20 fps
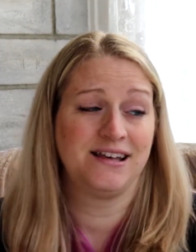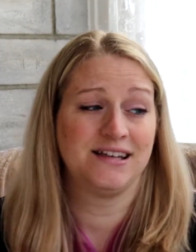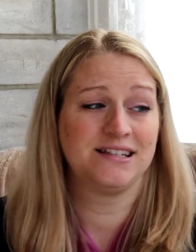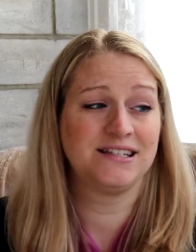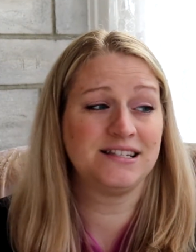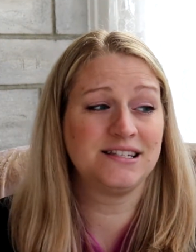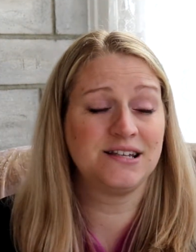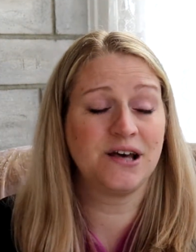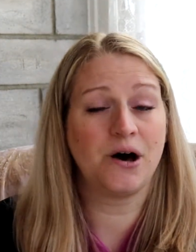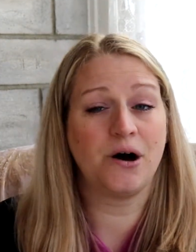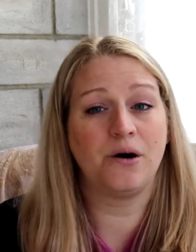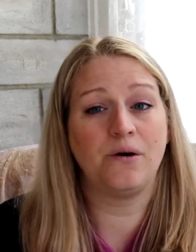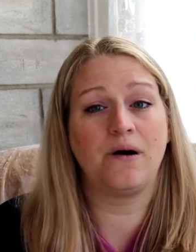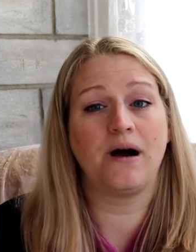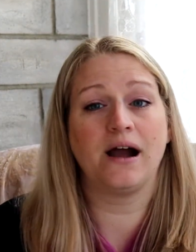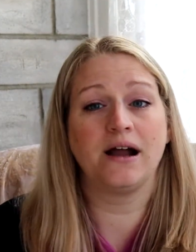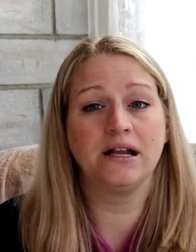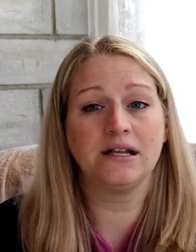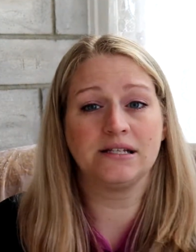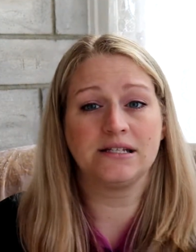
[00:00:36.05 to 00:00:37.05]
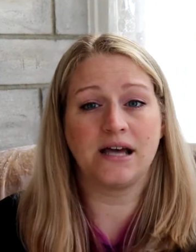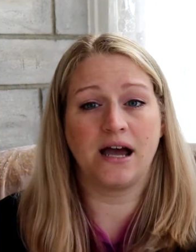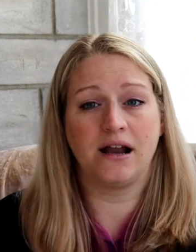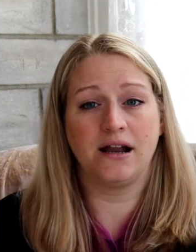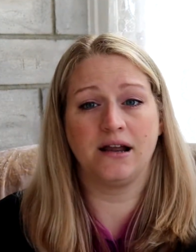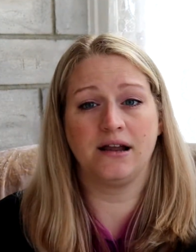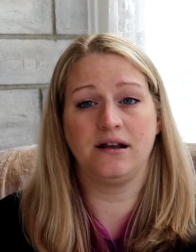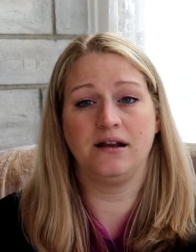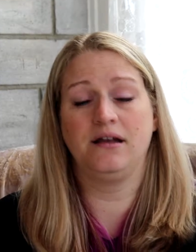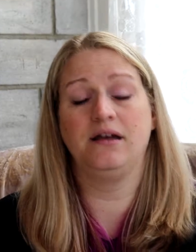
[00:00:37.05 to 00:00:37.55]
So I
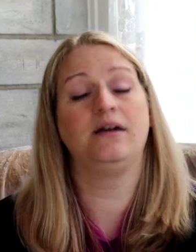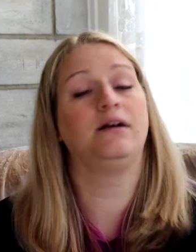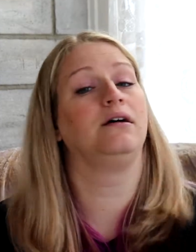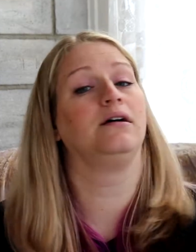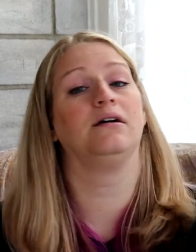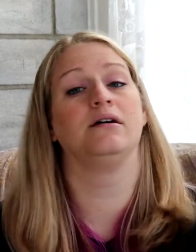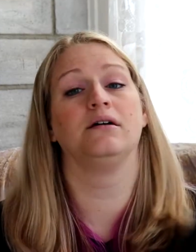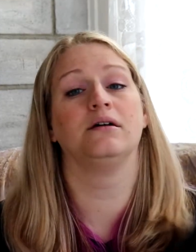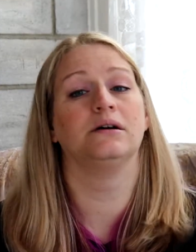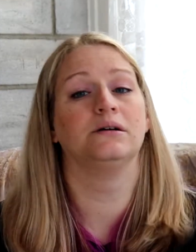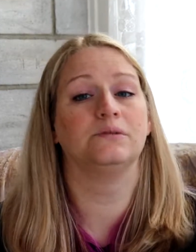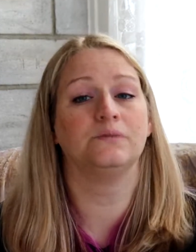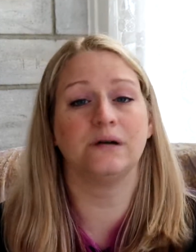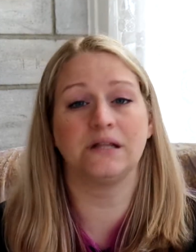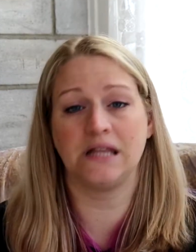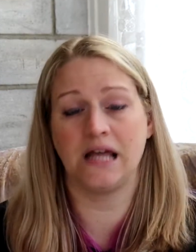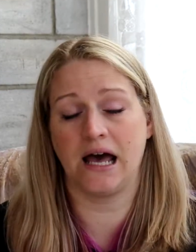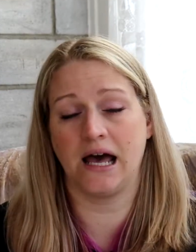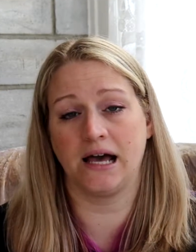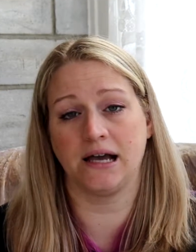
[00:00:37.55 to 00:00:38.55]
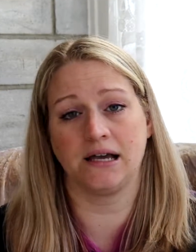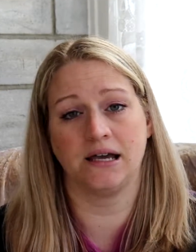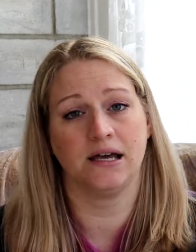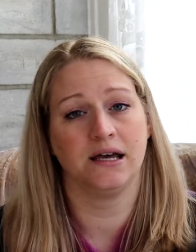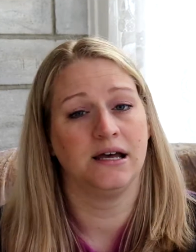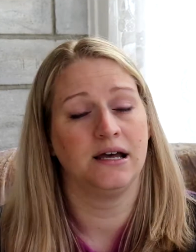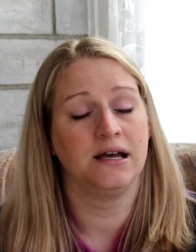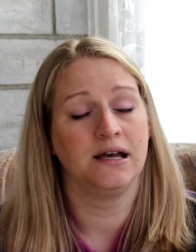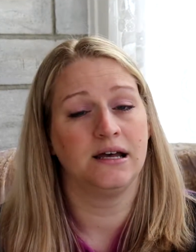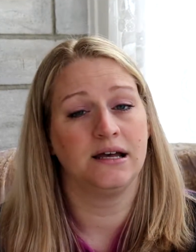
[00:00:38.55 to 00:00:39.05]
decided, what the heck?
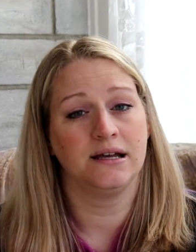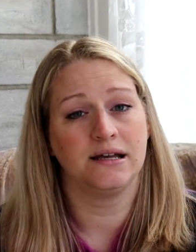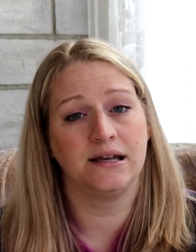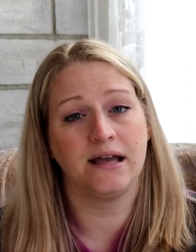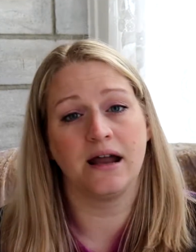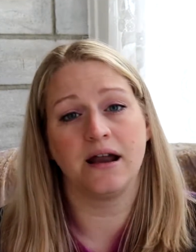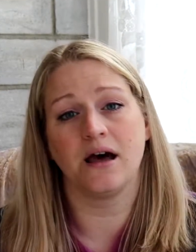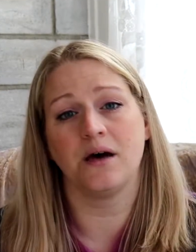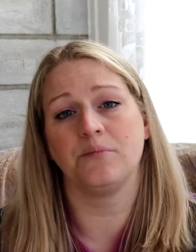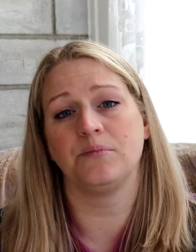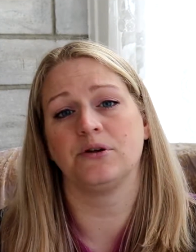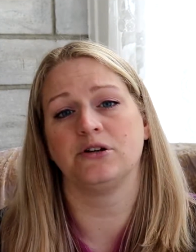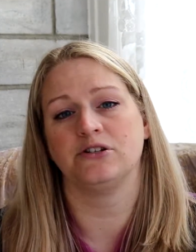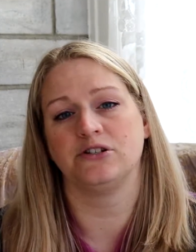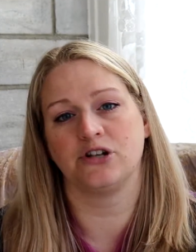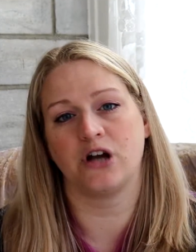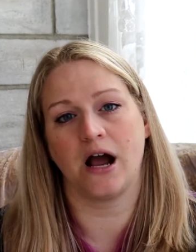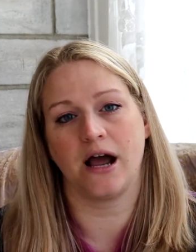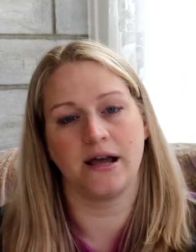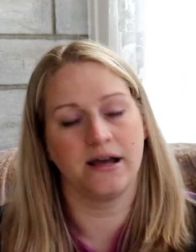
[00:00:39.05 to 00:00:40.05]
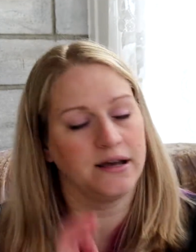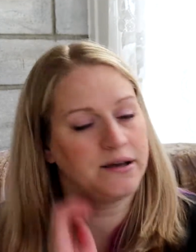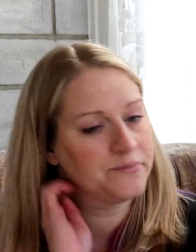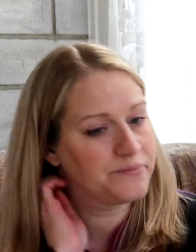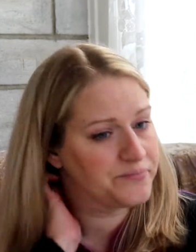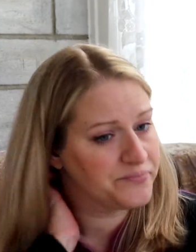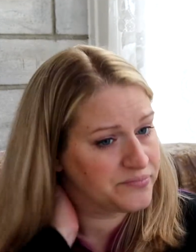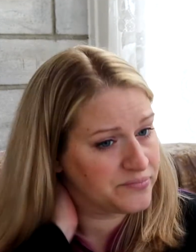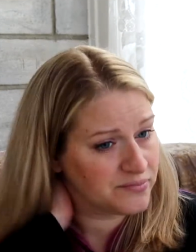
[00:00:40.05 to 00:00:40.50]
Get up, try it.